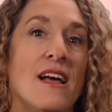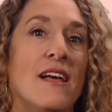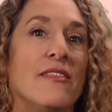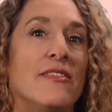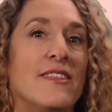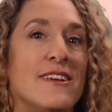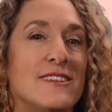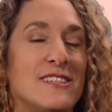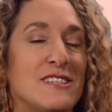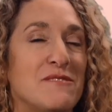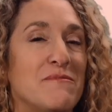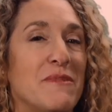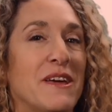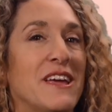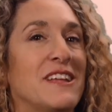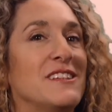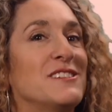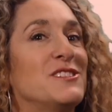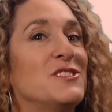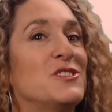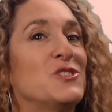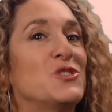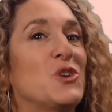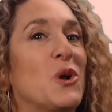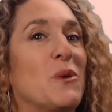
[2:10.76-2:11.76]
This means
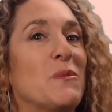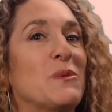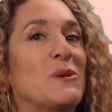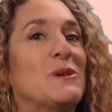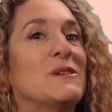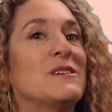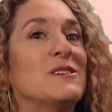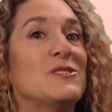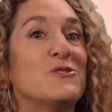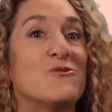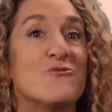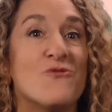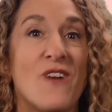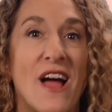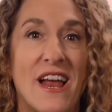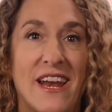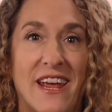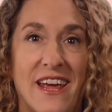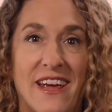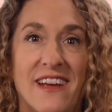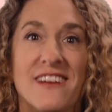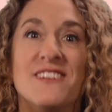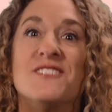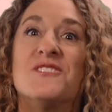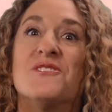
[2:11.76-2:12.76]
the terminal is
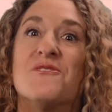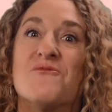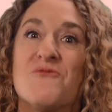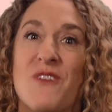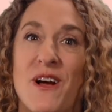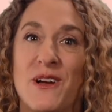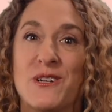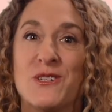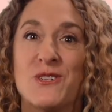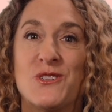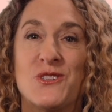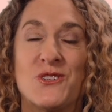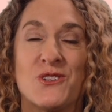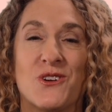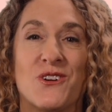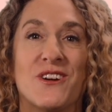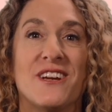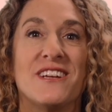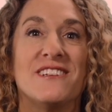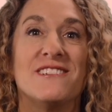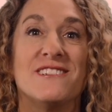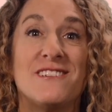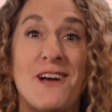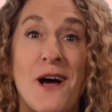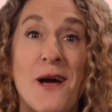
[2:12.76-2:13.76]
ready to register
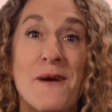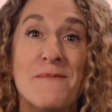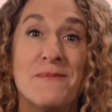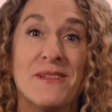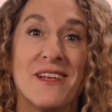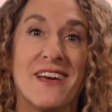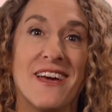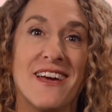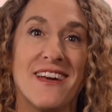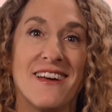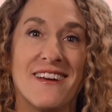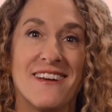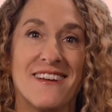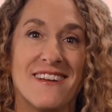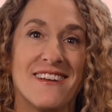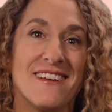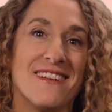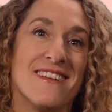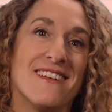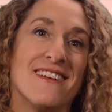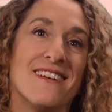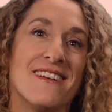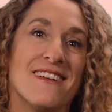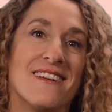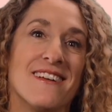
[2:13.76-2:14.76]
in Timely.
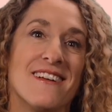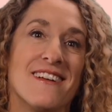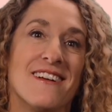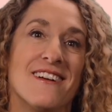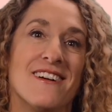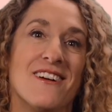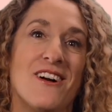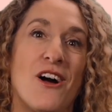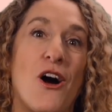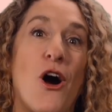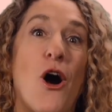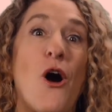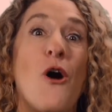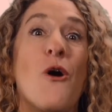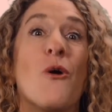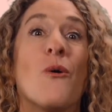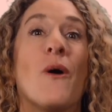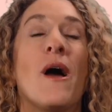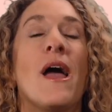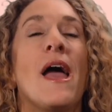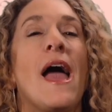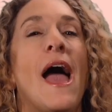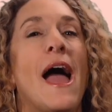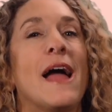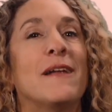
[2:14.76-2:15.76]
Oh,
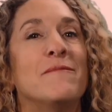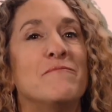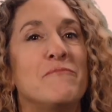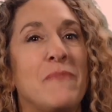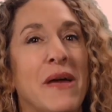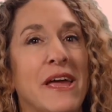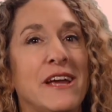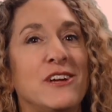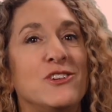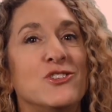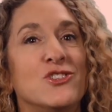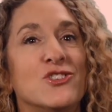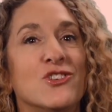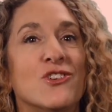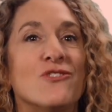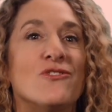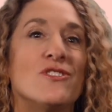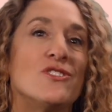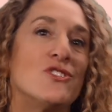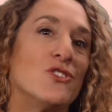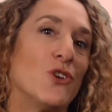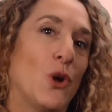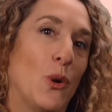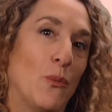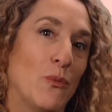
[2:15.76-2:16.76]
and make sure the
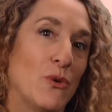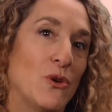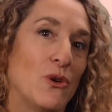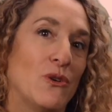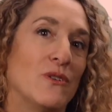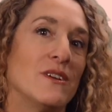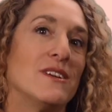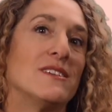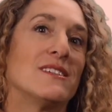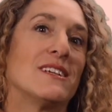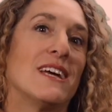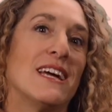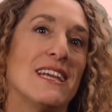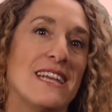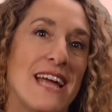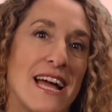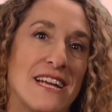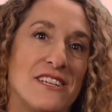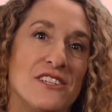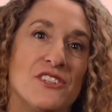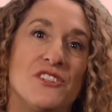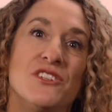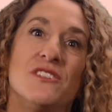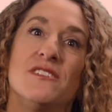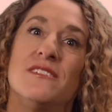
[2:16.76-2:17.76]
terminal is
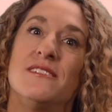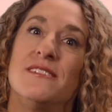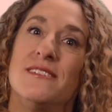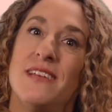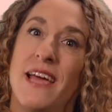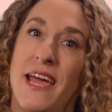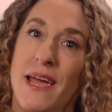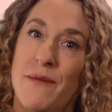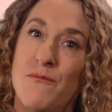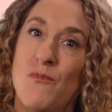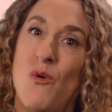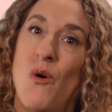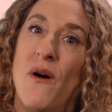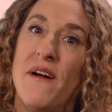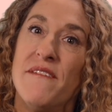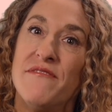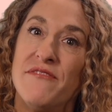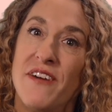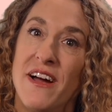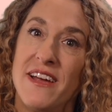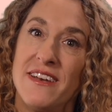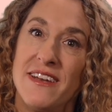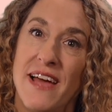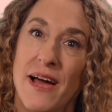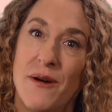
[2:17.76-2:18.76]
connected to the same
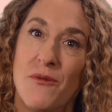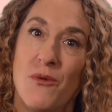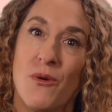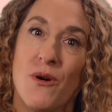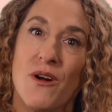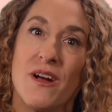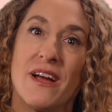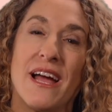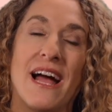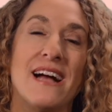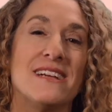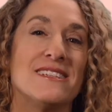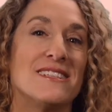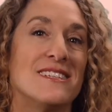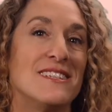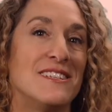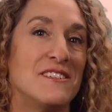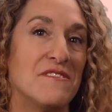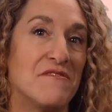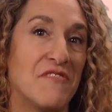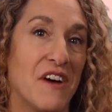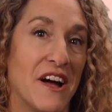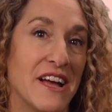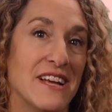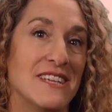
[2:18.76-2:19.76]
Wi-Fi network as the
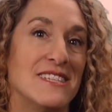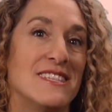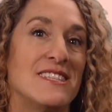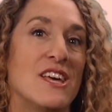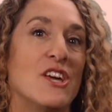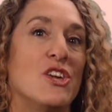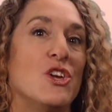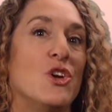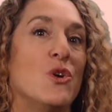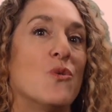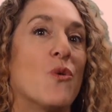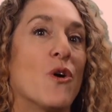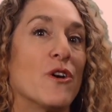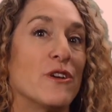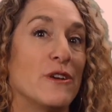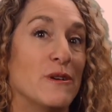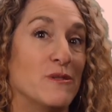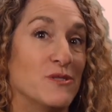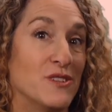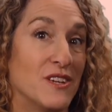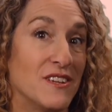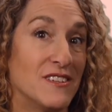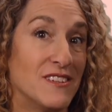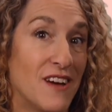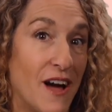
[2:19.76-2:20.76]
device that you are
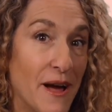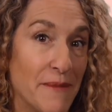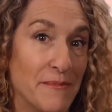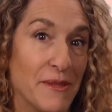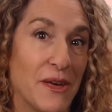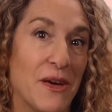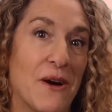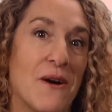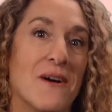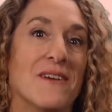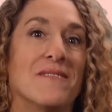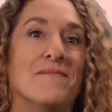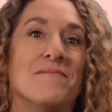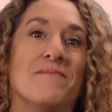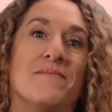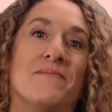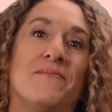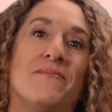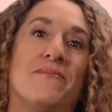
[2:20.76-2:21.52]
using Timely on.